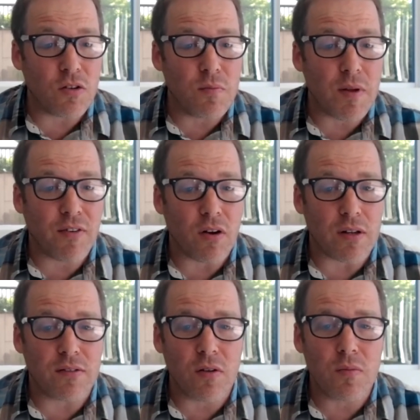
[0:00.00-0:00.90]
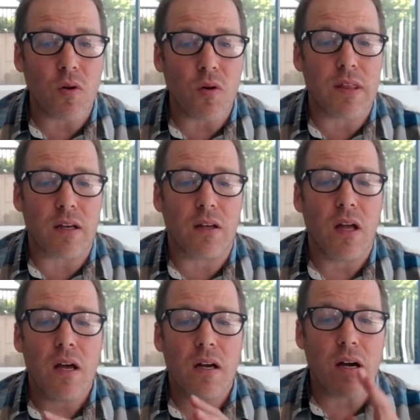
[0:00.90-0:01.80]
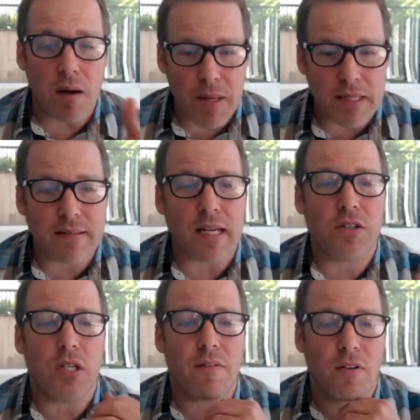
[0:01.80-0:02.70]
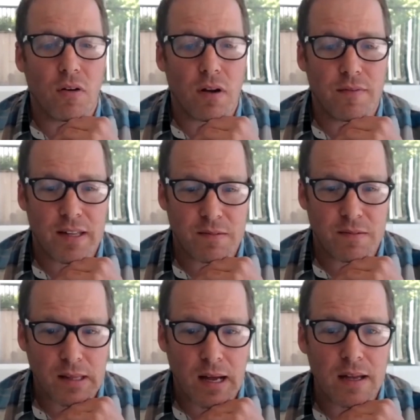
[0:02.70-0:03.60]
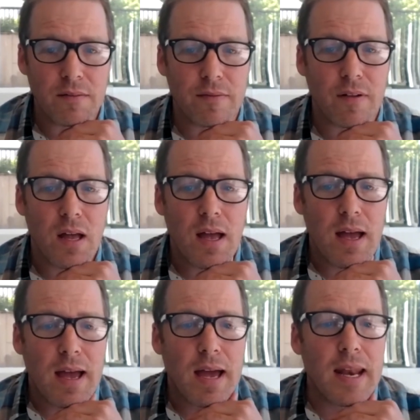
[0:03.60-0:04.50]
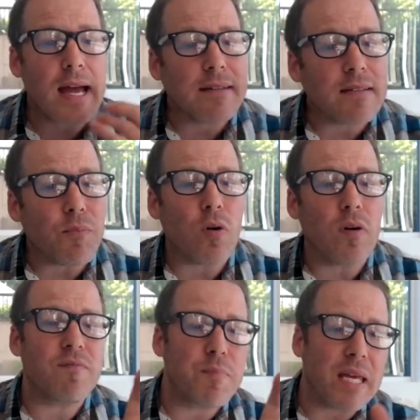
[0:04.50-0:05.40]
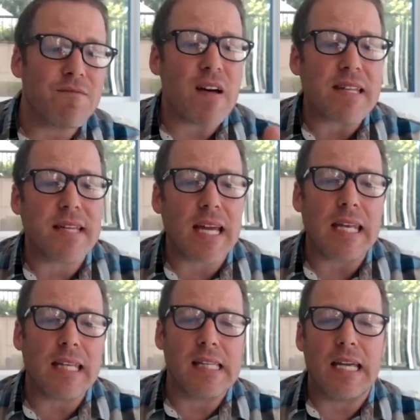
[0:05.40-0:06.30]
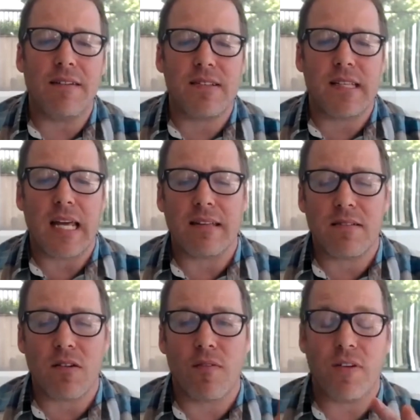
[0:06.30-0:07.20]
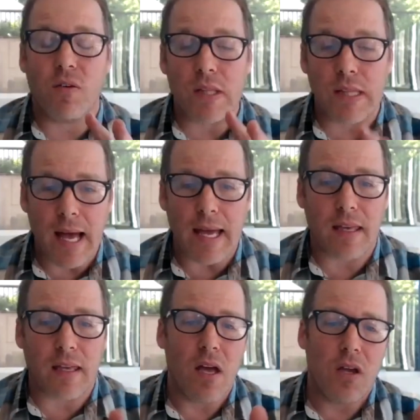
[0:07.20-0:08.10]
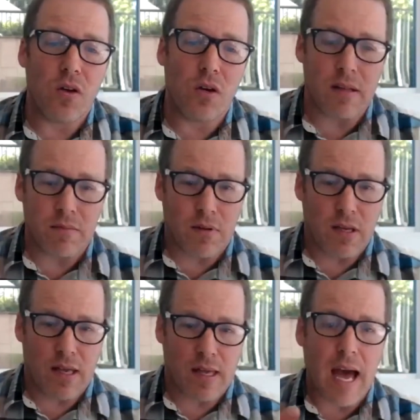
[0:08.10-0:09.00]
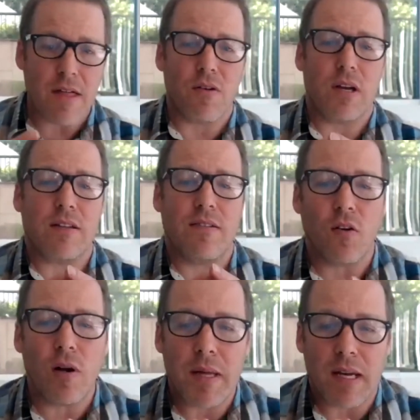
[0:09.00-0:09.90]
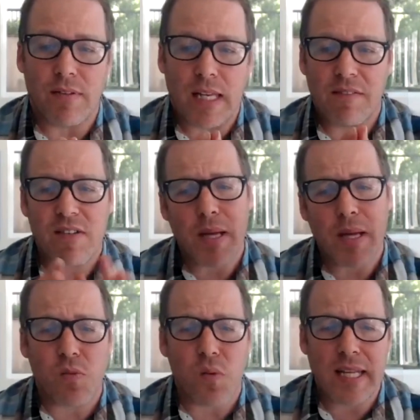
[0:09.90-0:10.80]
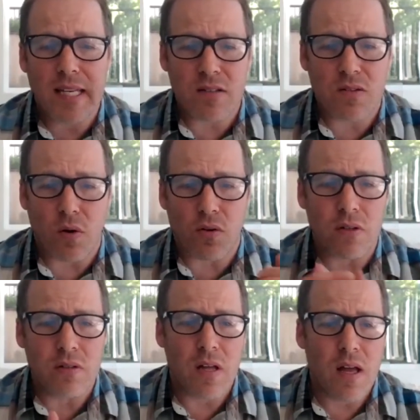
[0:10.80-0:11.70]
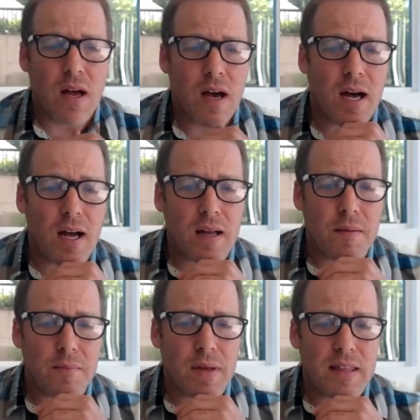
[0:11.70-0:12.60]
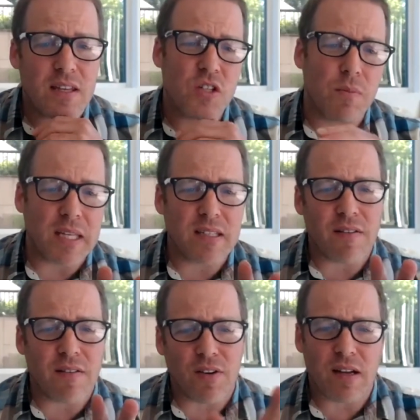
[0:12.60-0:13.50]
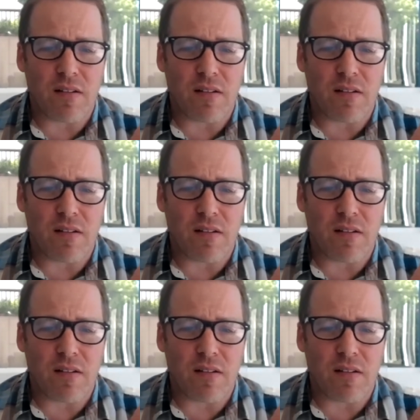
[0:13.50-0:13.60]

Zoom if you're on Zoom or the comment section if you're on Facebook Live. And a heads up, we'll be investigating leaves today. So if you would like, you can gather an assortment of leaves, about 20 in total. Um, there should be different,